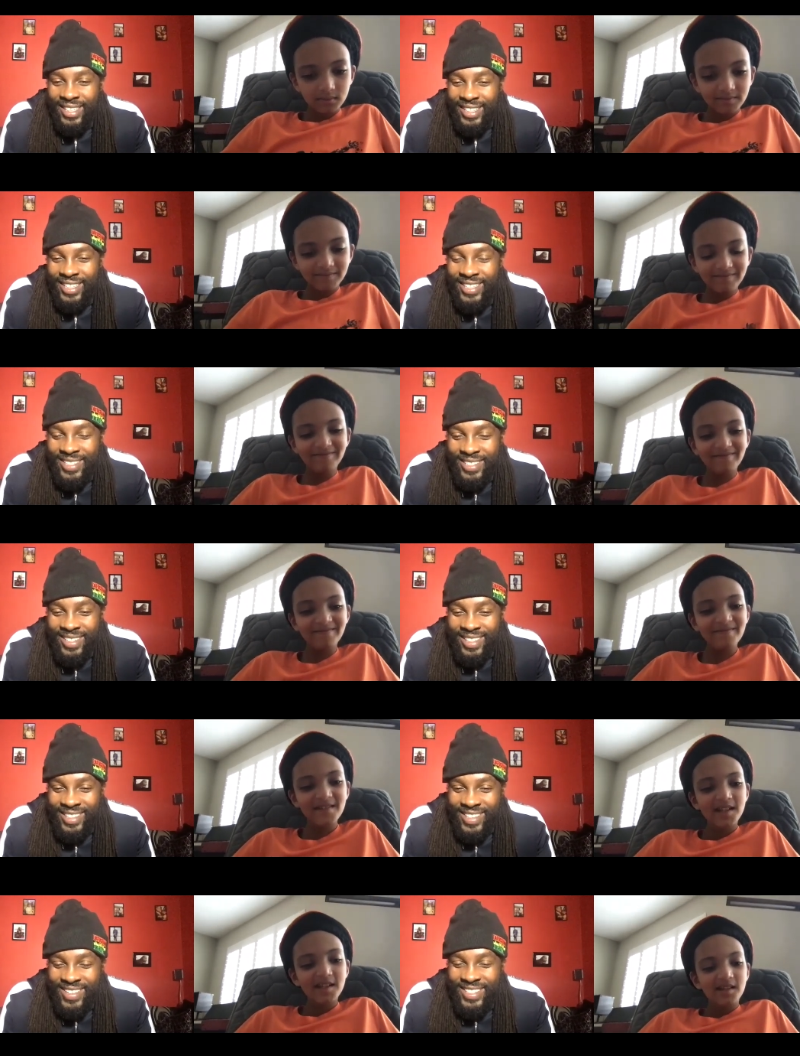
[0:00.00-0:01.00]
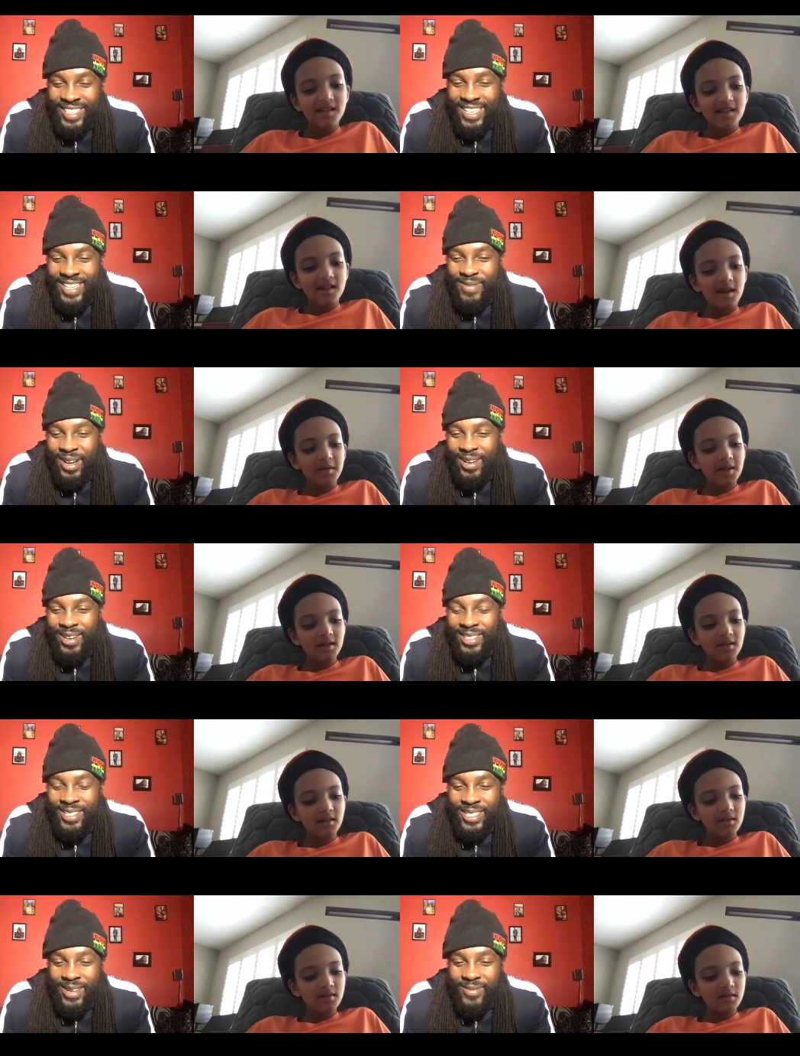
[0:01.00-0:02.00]
Speaker 1: You know, you think about going
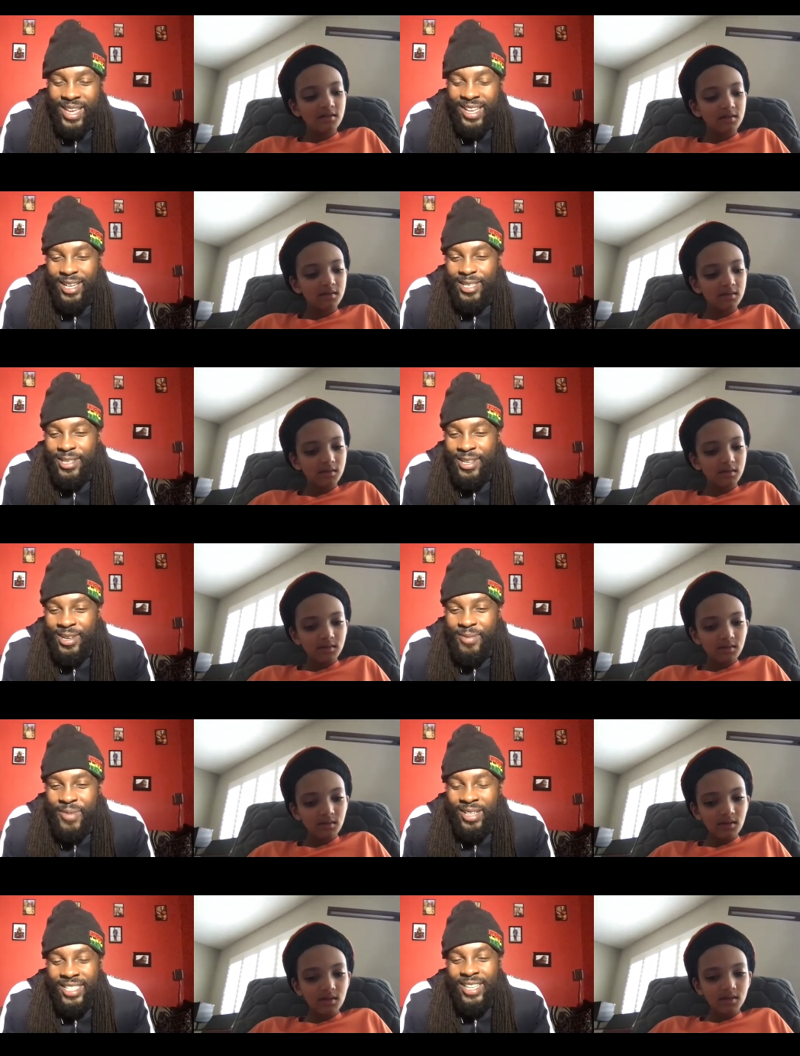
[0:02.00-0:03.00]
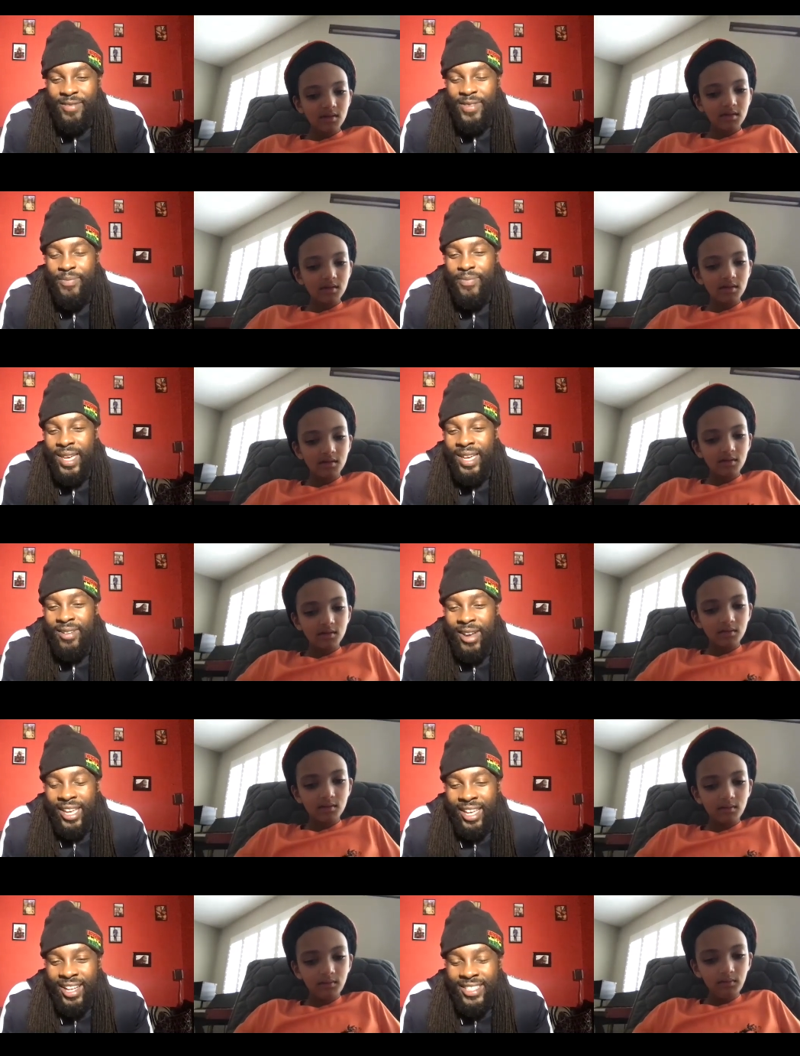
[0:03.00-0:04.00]
to Jamaica. Do you know about any of the big
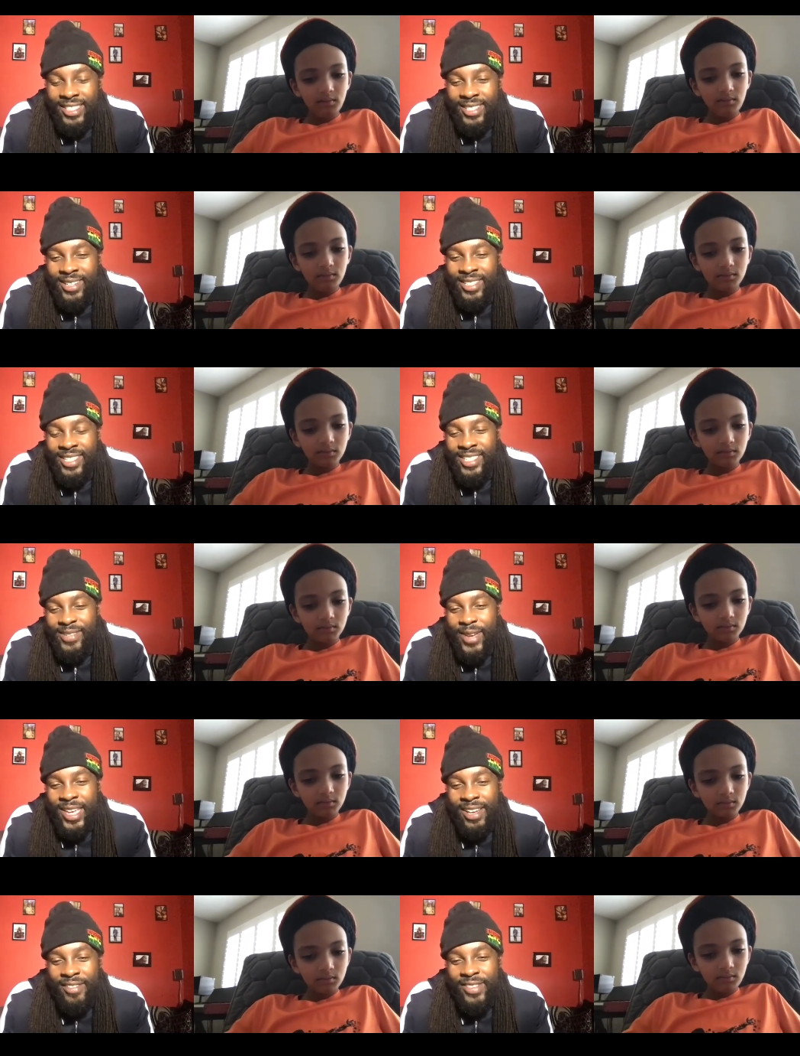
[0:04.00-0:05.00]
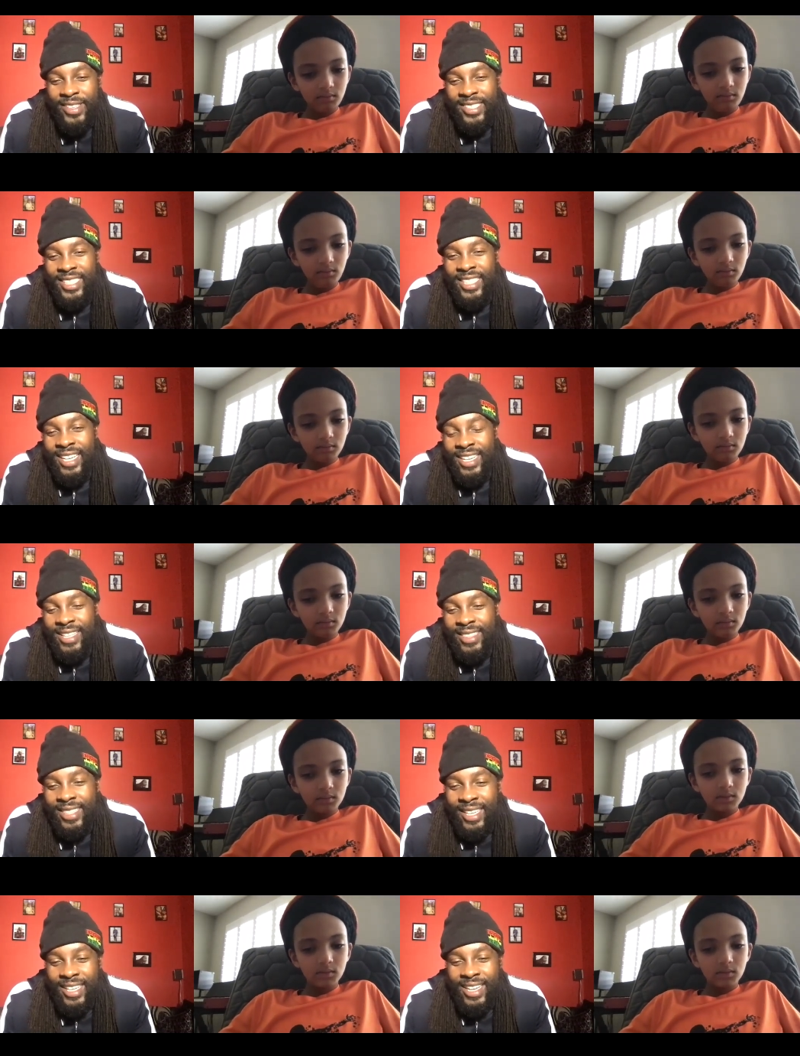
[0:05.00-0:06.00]
reggae concert in Jamaica? Have you seen any
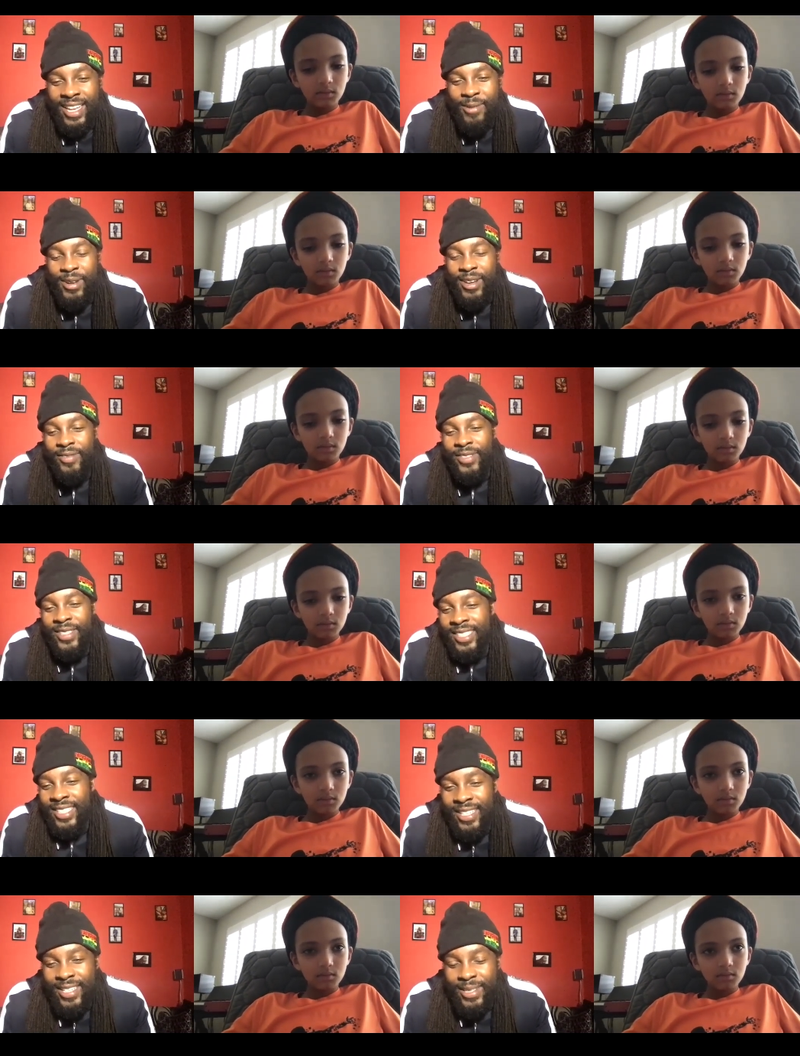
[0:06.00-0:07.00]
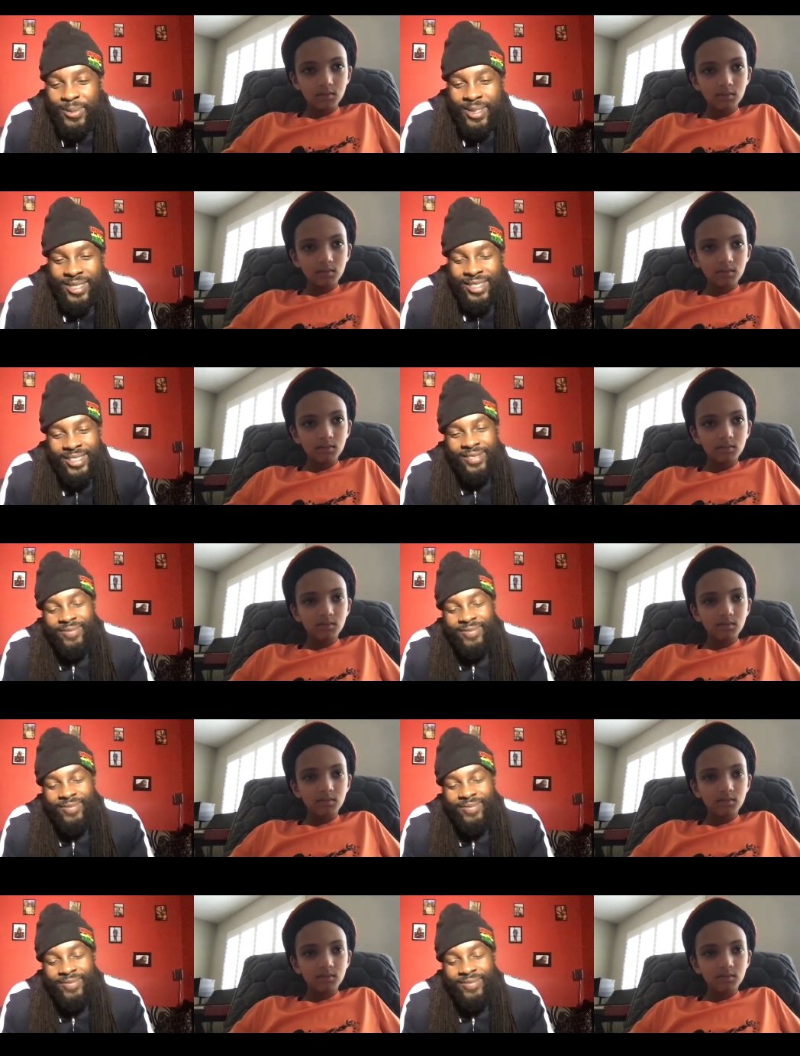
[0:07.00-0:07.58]
and thinking I would love to sing at this one?